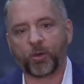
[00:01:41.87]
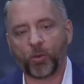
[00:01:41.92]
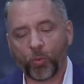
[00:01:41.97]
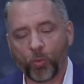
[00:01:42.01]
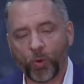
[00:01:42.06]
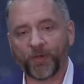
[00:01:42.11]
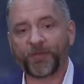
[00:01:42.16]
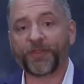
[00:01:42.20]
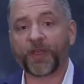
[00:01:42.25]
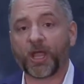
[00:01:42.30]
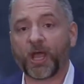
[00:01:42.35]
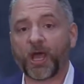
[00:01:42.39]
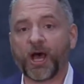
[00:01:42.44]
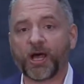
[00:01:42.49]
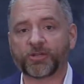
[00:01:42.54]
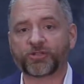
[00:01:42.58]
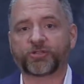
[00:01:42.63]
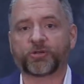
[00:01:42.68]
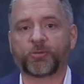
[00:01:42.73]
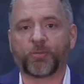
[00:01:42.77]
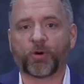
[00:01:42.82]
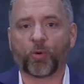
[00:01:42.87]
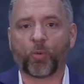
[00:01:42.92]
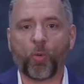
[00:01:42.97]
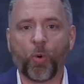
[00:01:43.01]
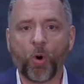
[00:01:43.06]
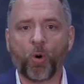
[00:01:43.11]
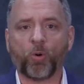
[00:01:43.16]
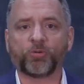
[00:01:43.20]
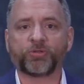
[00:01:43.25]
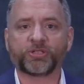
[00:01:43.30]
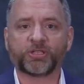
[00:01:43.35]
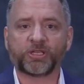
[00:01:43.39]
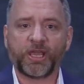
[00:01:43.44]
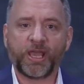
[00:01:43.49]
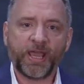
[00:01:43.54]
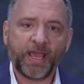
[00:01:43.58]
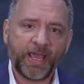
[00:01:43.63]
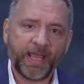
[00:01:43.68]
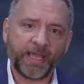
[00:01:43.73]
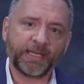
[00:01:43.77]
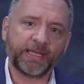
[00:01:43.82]
what the customer wants
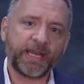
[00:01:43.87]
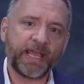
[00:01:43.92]
and